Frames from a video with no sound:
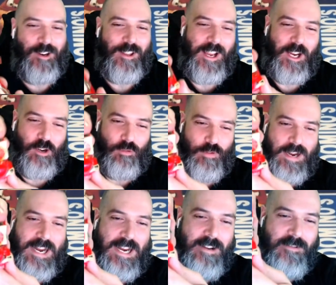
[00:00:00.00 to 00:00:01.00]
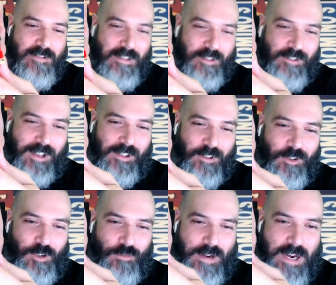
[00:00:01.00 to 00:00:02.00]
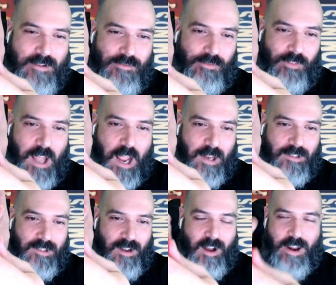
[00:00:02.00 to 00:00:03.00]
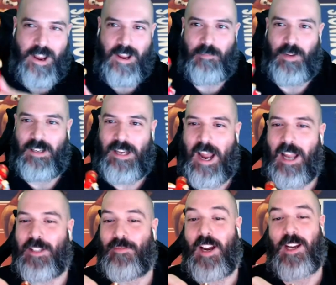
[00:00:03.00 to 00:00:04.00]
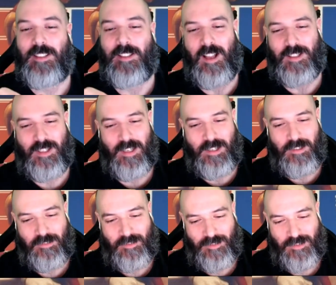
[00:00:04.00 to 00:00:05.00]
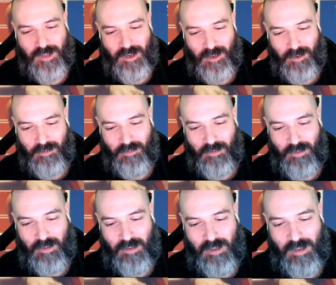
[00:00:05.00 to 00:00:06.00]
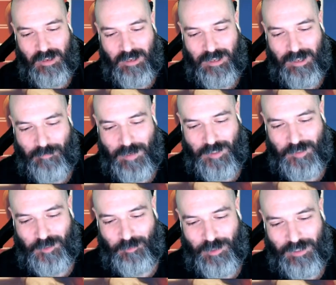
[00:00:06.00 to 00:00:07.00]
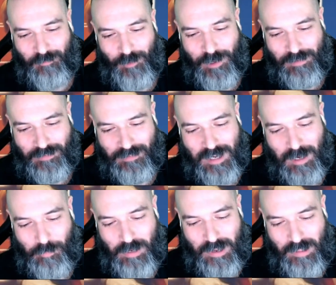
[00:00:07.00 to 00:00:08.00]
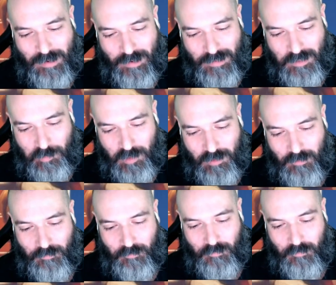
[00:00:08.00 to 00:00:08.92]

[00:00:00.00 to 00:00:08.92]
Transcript: like green they're like little green flecks on it, but yeah, it's very saucy. So I'm not sure what what kind of pie that is, but